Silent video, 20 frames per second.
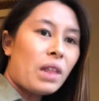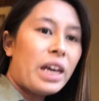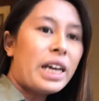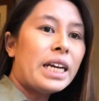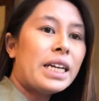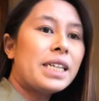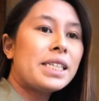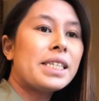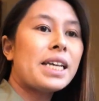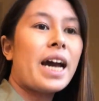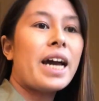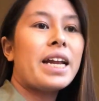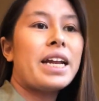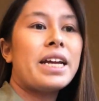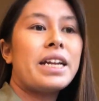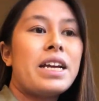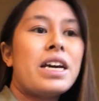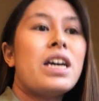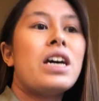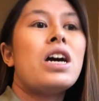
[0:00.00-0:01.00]
he
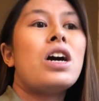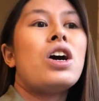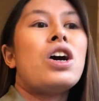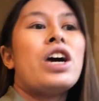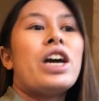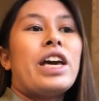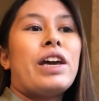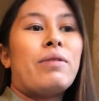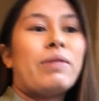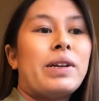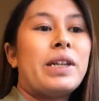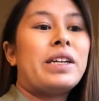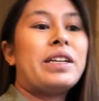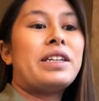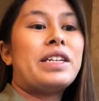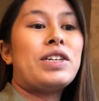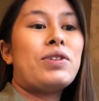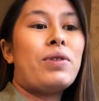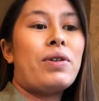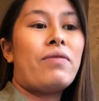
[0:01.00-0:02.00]
decided he
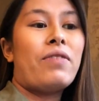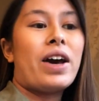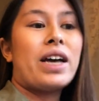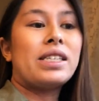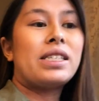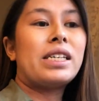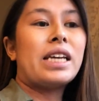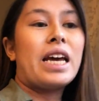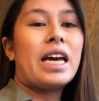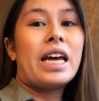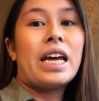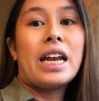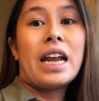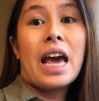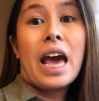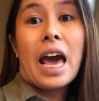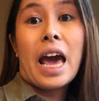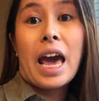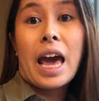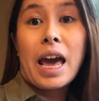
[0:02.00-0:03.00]
wanted to invest in
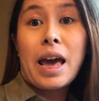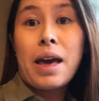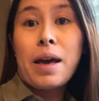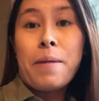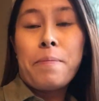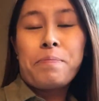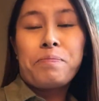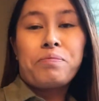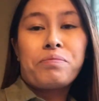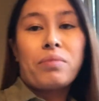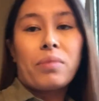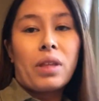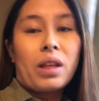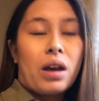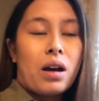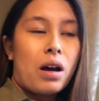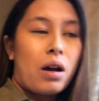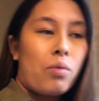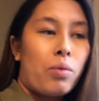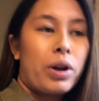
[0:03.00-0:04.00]

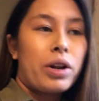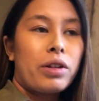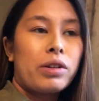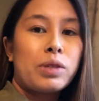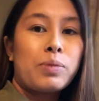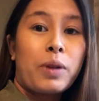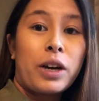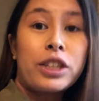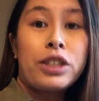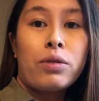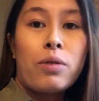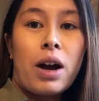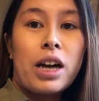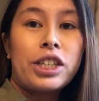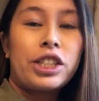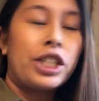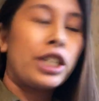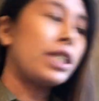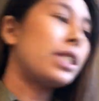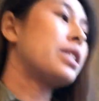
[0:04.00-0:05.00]
one of those pressure
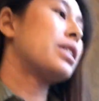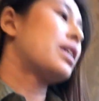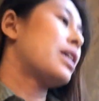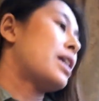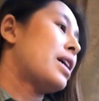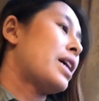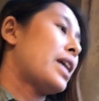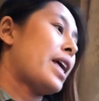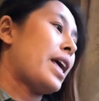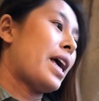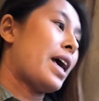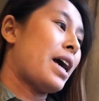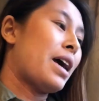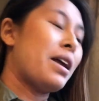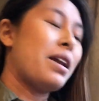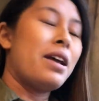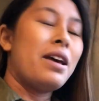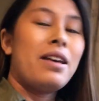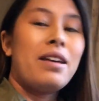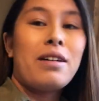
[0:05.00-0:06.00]
washers.
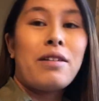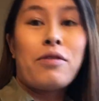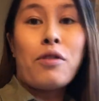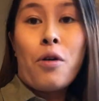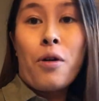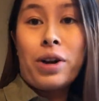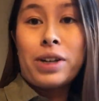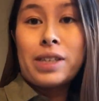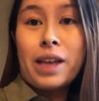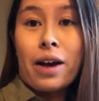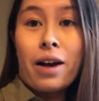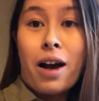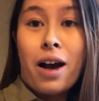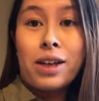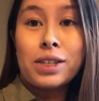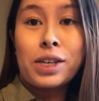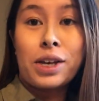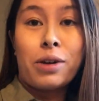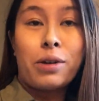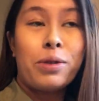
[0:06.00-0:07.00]
And of course at
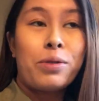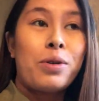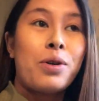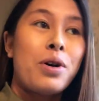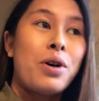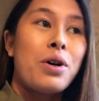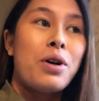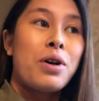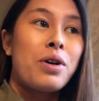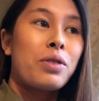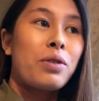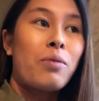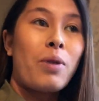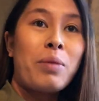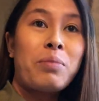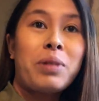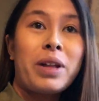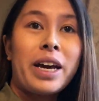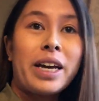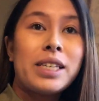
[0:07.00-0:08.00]
Costco, the
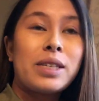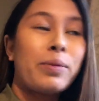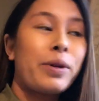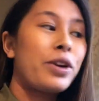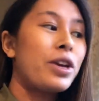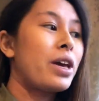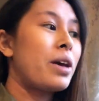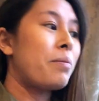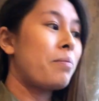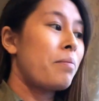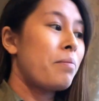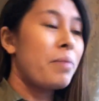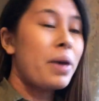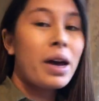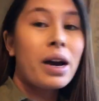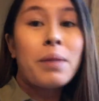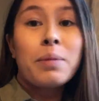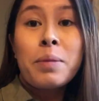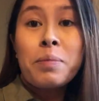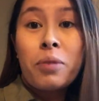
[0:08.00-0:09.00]
one place where you can
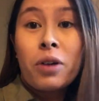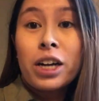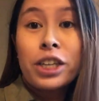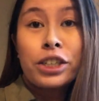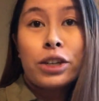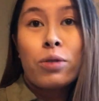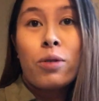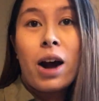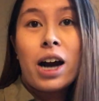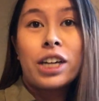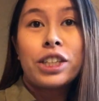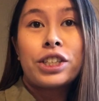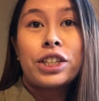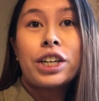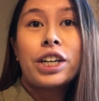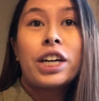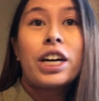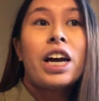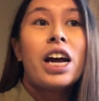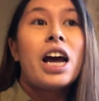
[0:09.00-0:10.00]
pick up a pressure
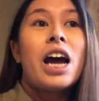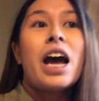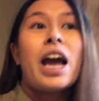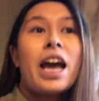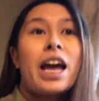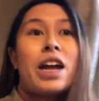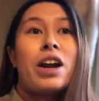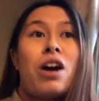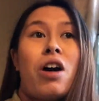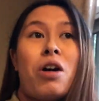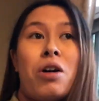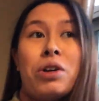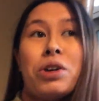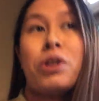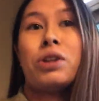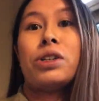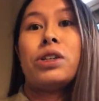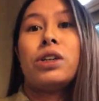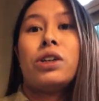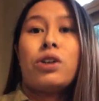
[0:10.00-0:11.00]
washer and all
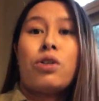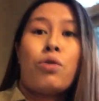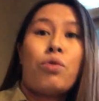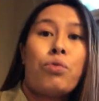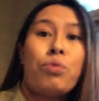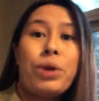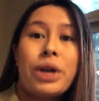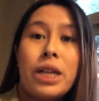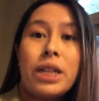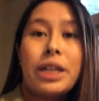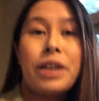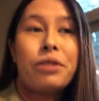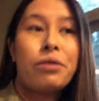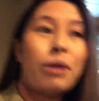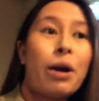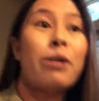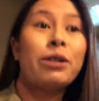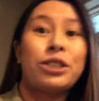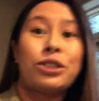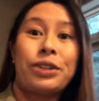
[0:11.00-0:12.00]
your weekly
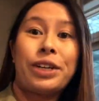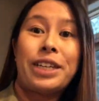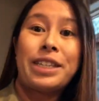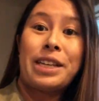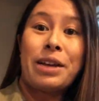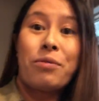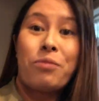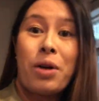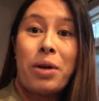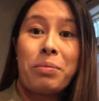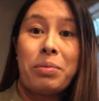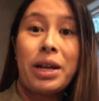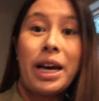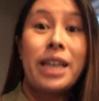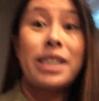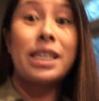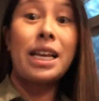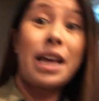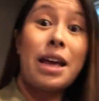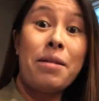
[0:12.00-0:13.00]
groceries in one
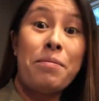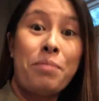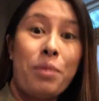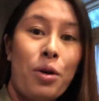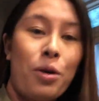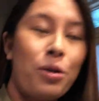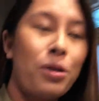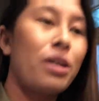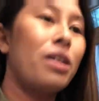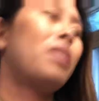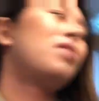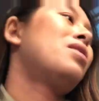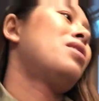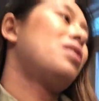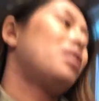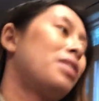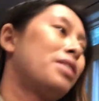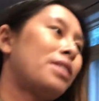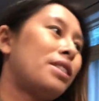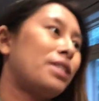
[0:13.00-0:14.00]
place in bulk.
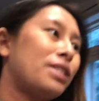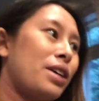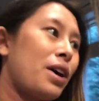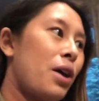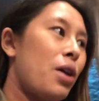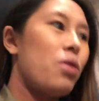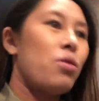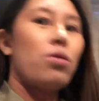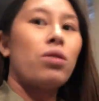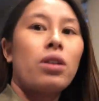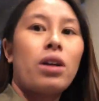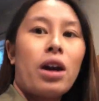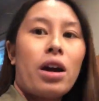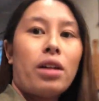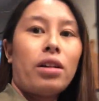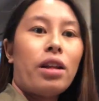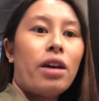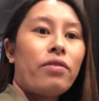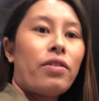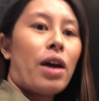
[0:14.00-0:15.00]
So
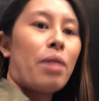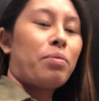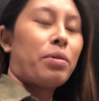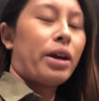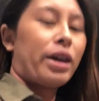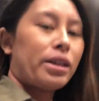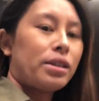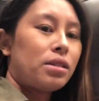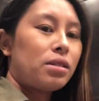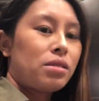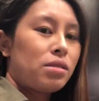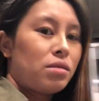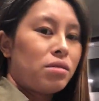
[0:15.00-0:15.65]
gotta love that place.